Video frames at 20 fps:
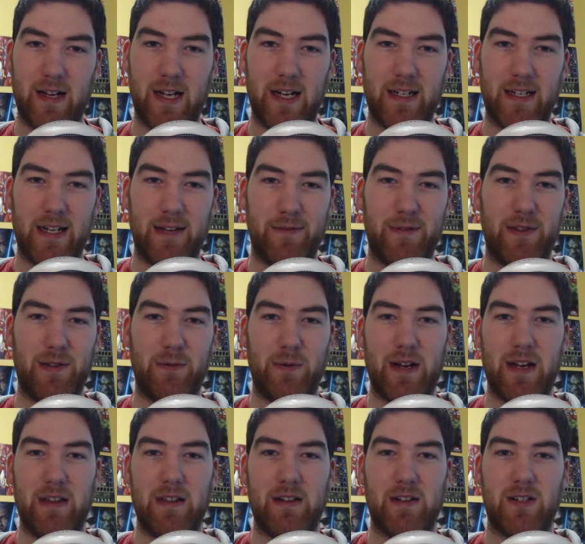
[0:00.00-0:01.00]
given the
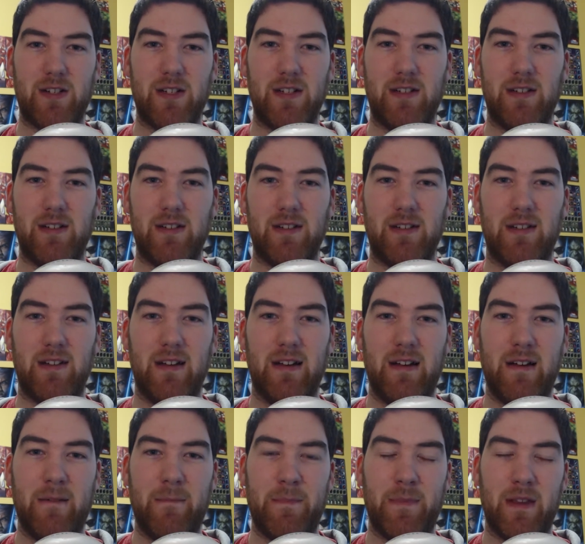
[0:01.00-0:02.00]
way that she
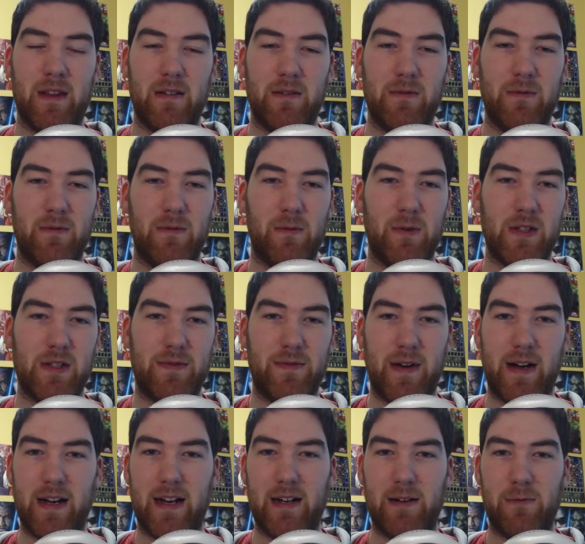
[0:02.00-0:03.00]
was
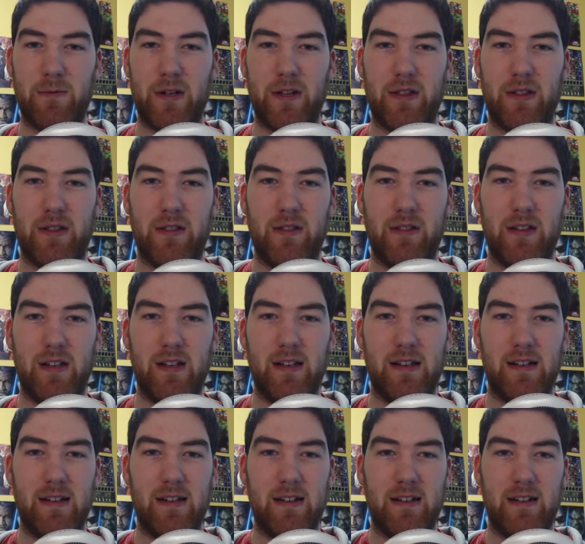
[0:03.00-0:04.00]
fighting with the